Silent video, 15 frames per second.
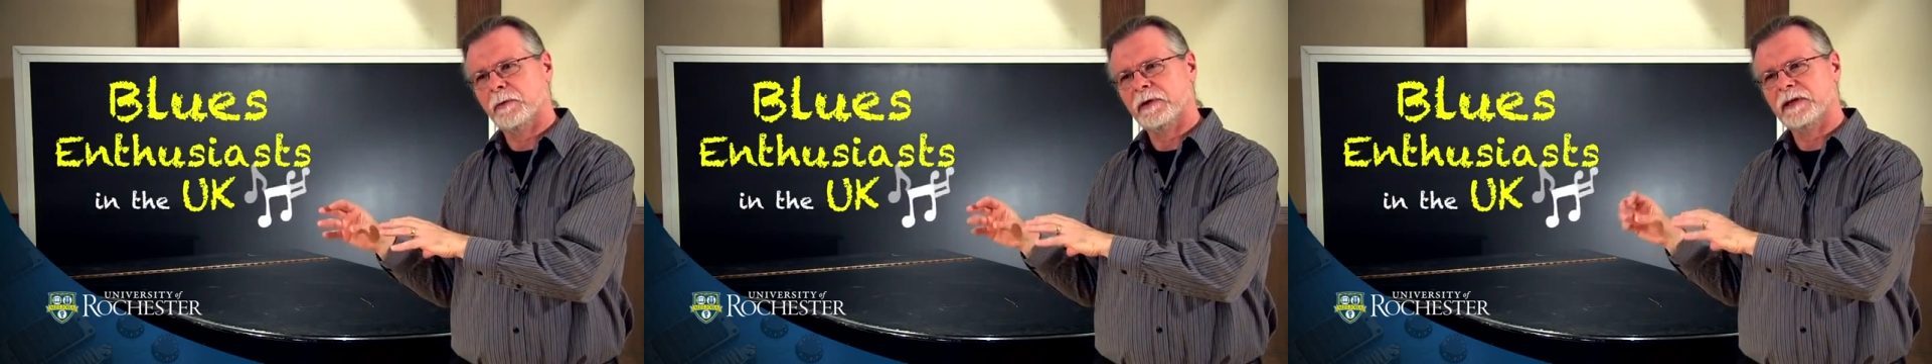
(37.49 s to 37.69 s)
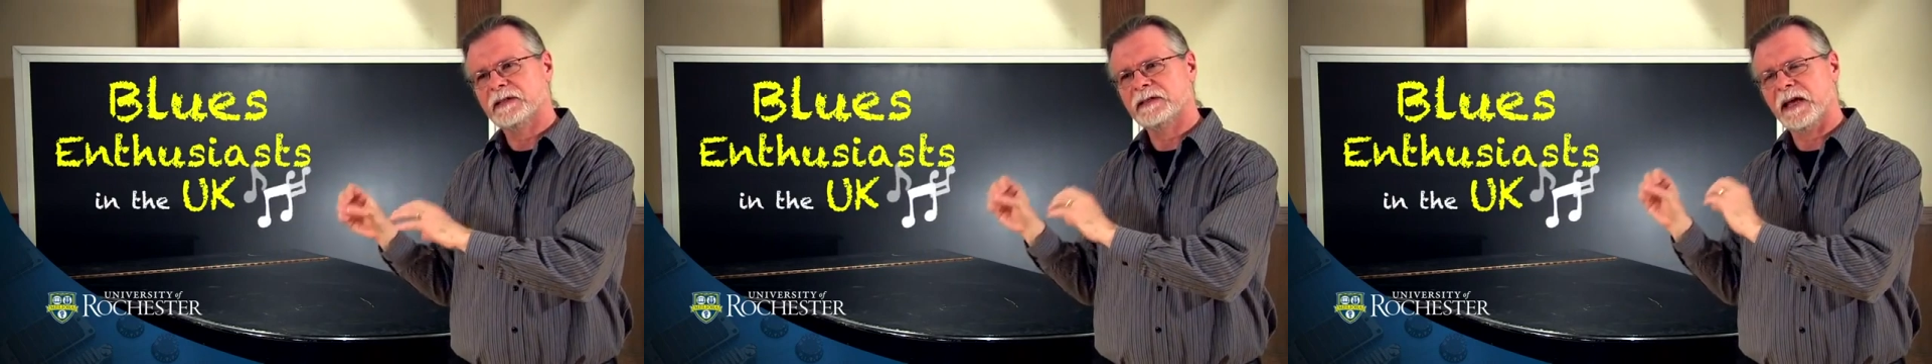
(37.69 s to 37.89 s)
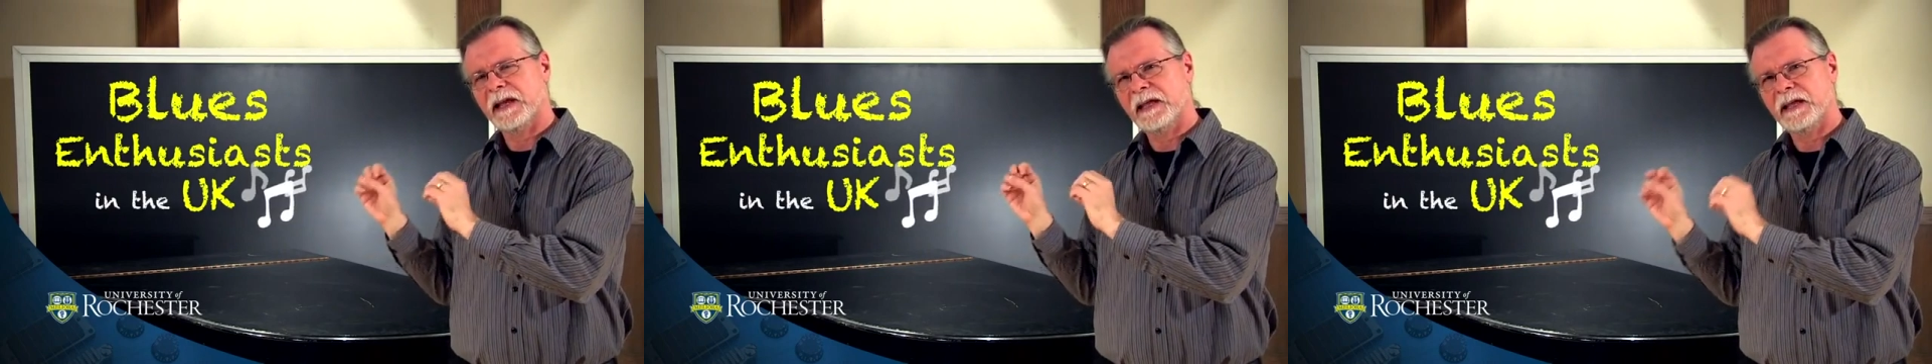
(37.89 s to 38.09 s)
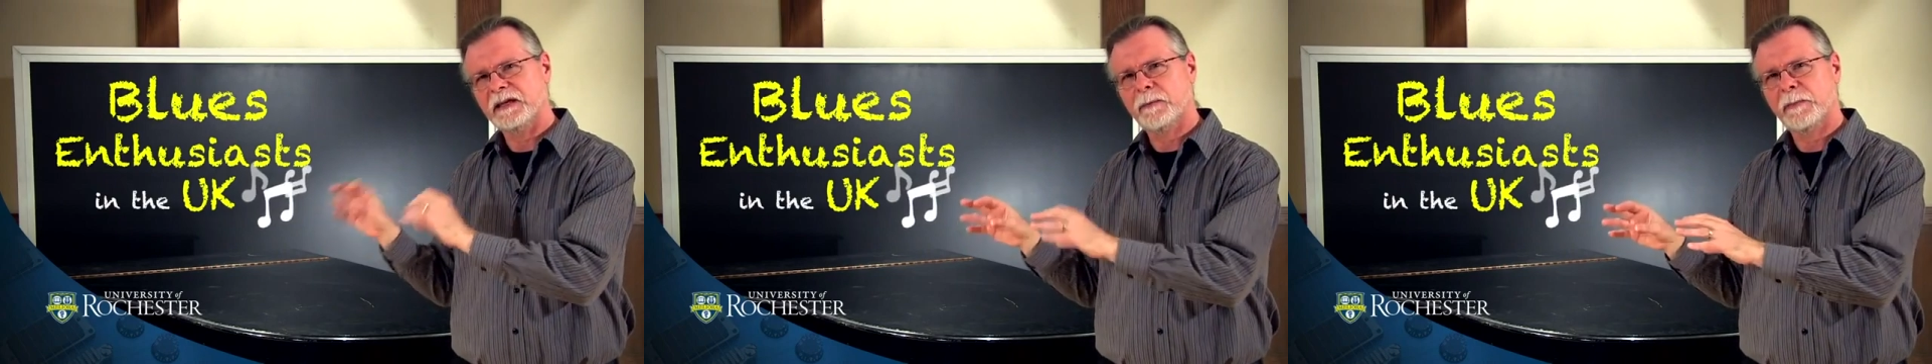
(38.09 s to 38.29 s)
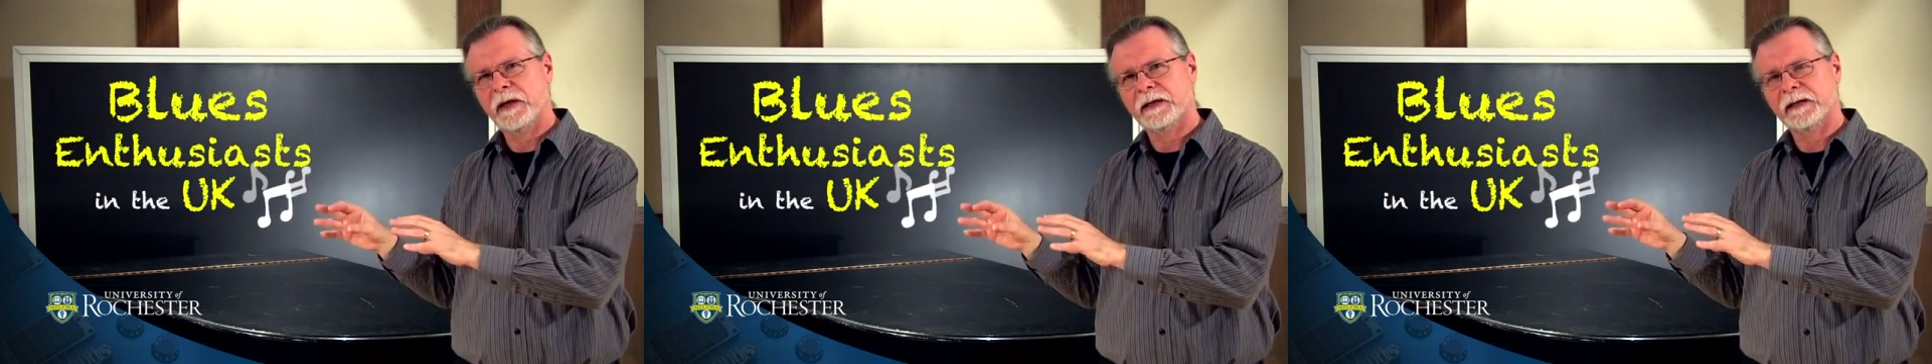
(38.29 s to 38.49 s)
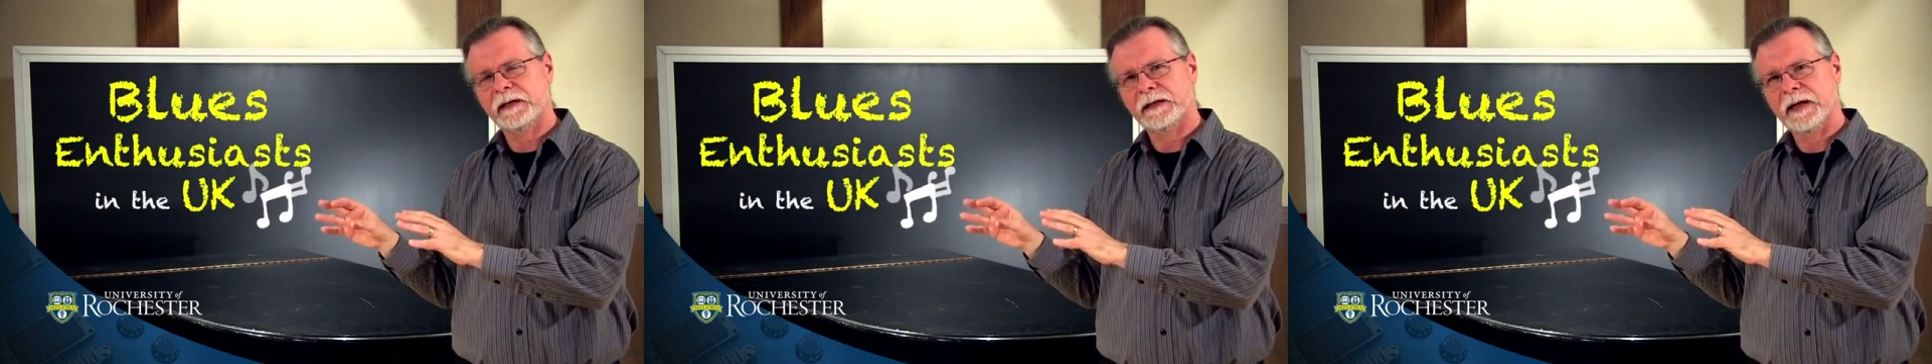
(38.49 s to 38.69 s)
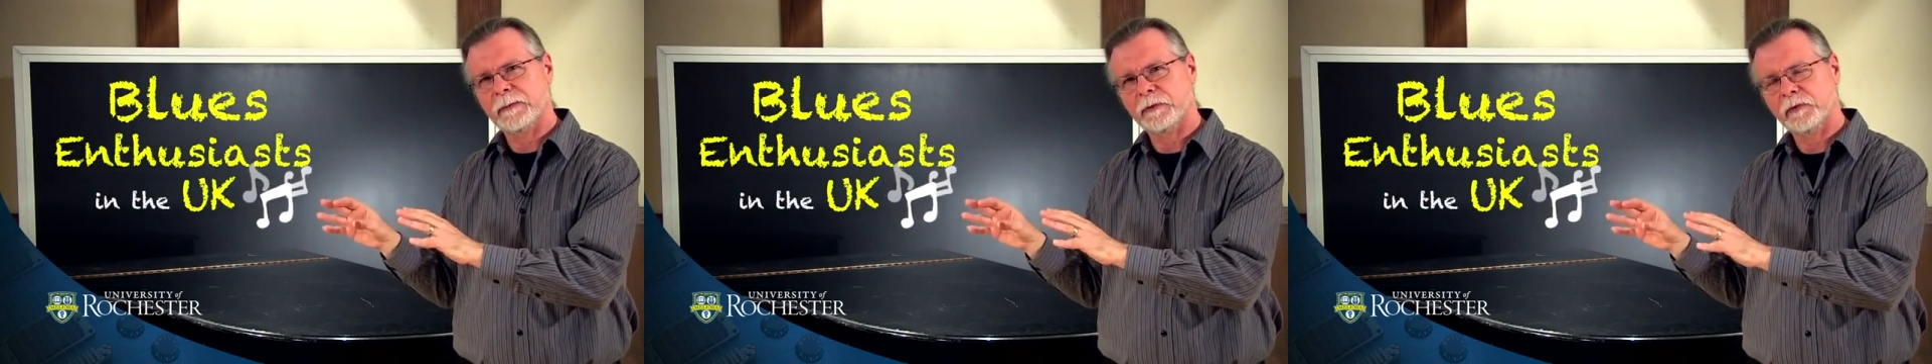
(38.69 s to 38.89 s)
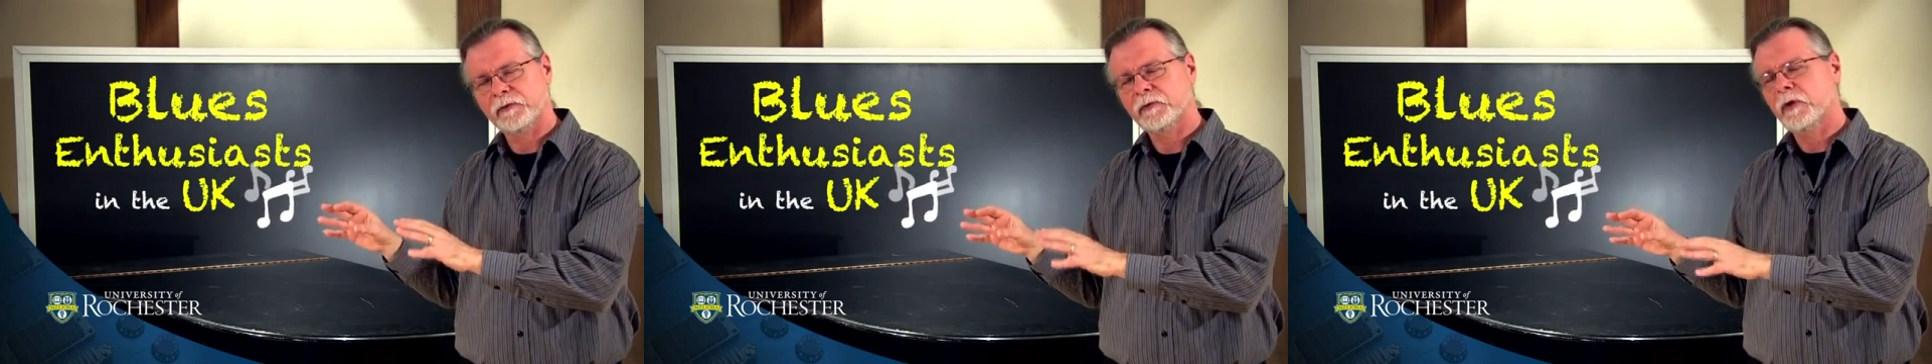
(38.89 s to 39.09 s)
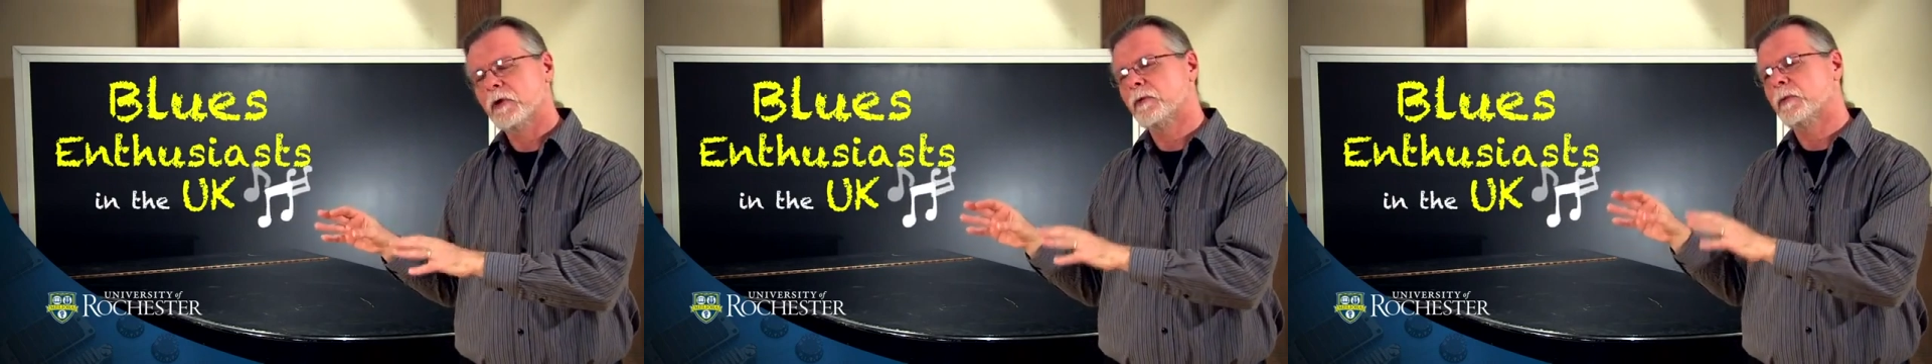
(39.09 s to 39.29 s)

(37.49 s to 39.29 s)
released on independent labels,